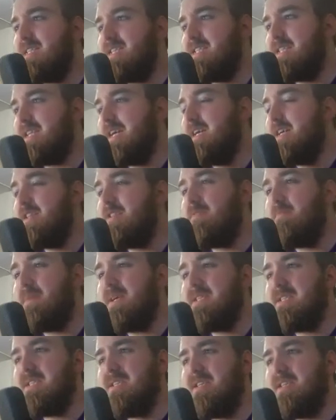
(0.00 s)
And they're
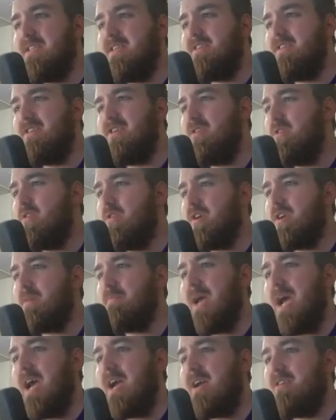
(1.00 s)
basically the New York
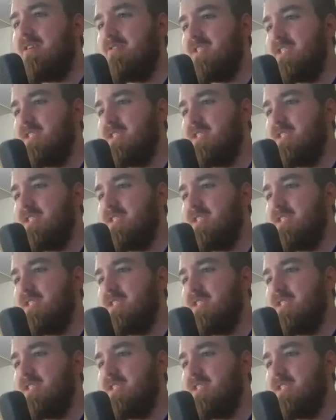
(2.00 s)
Packers.